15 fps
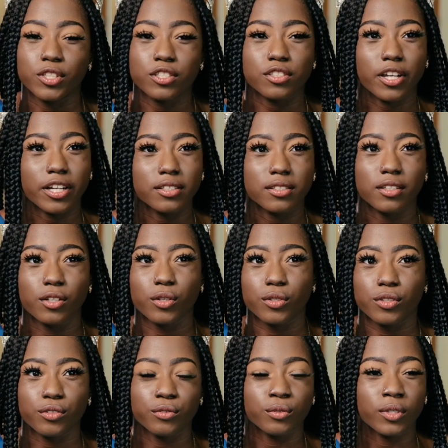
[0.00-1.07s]
we start to go
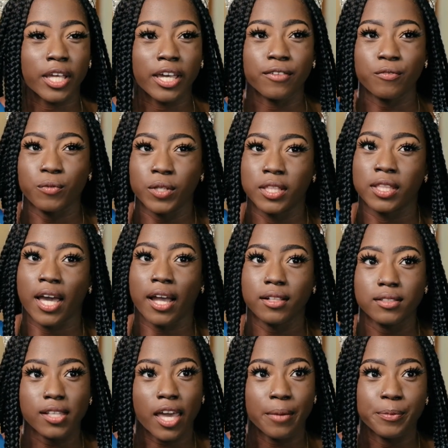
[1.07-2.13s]
through life with
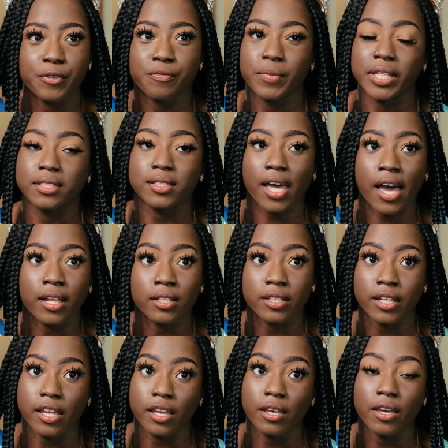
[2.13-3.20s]
that type of
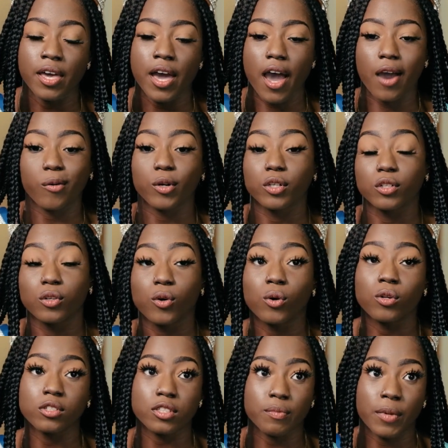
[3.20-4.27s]
mentality, our
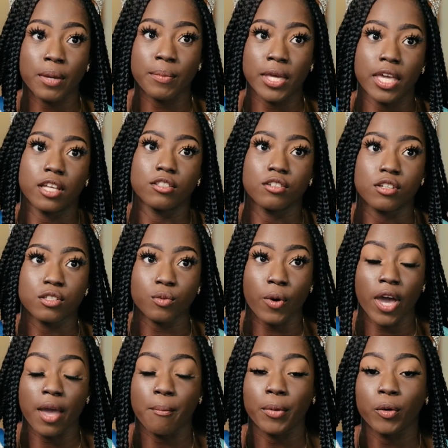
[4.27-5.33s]
goals may be
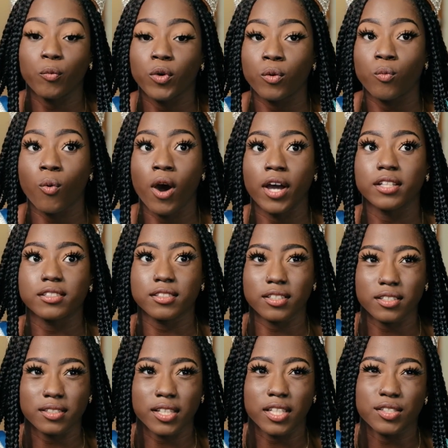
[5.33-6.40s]
intertwined, but we want
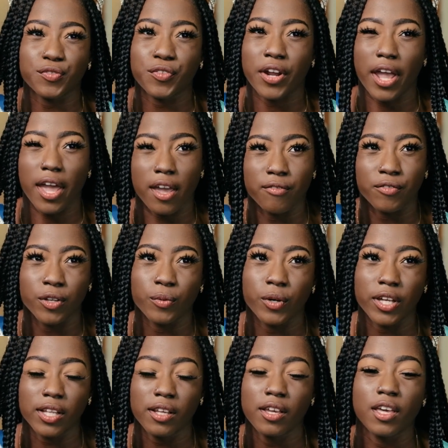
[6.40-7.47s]
success for
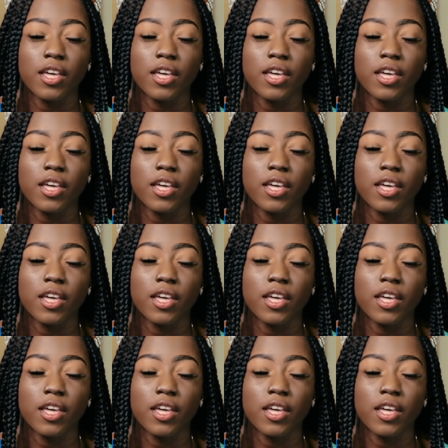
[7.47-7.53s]
everyone,